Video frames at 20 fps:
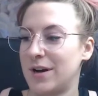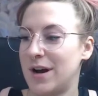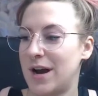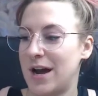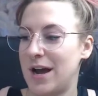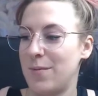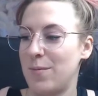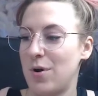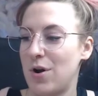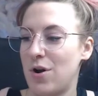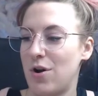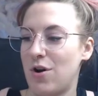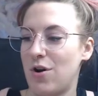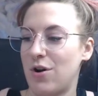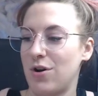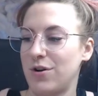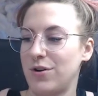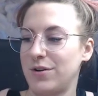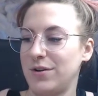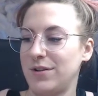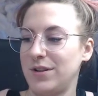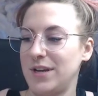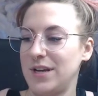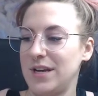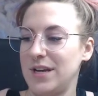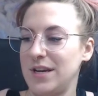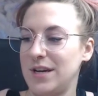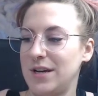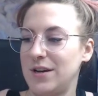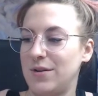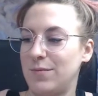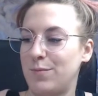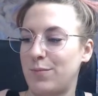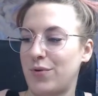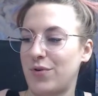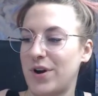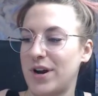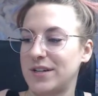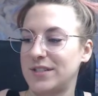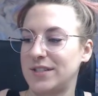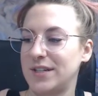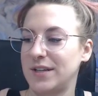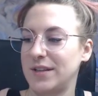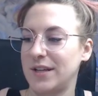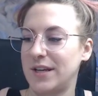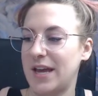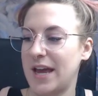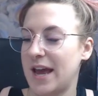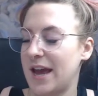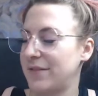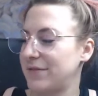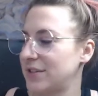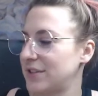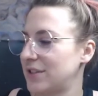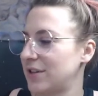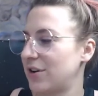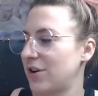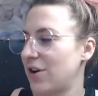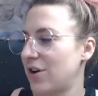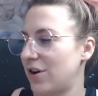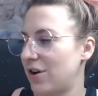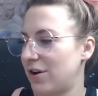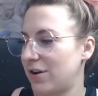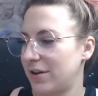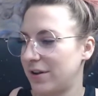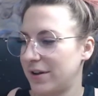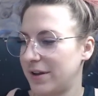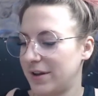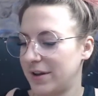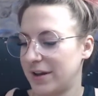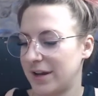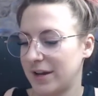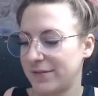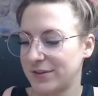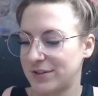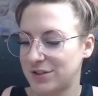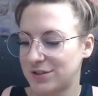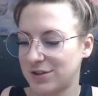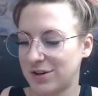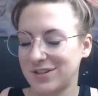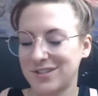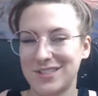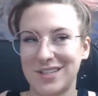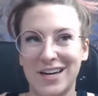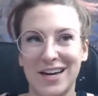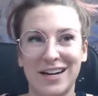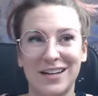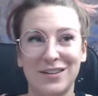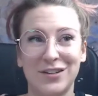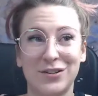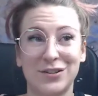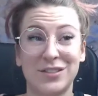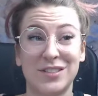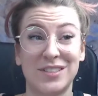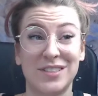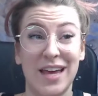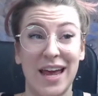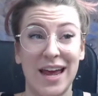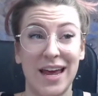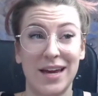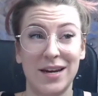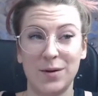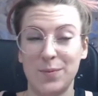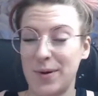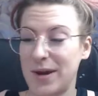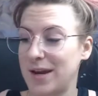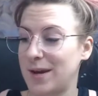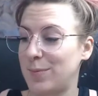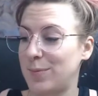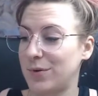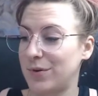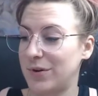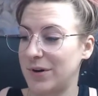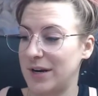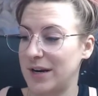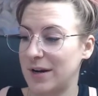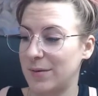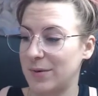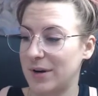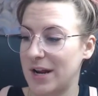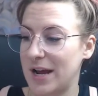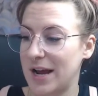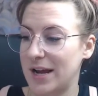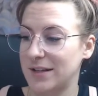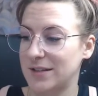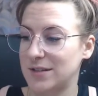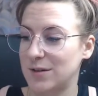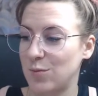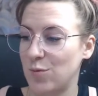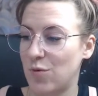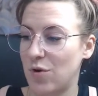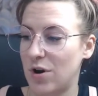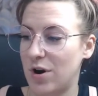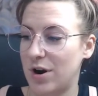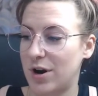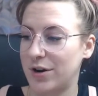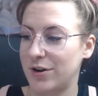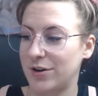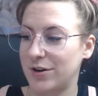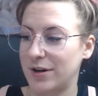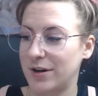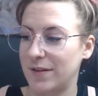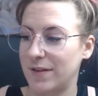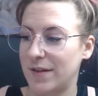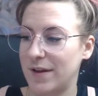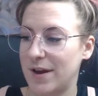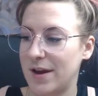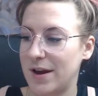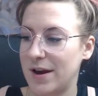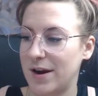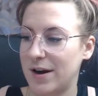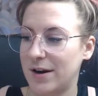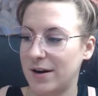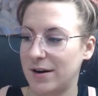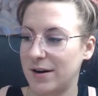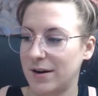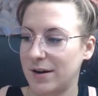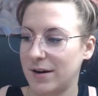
I'm hardly pressing the canvas at all. If it starts to get a little sandpapery, I'm going to add some water in there.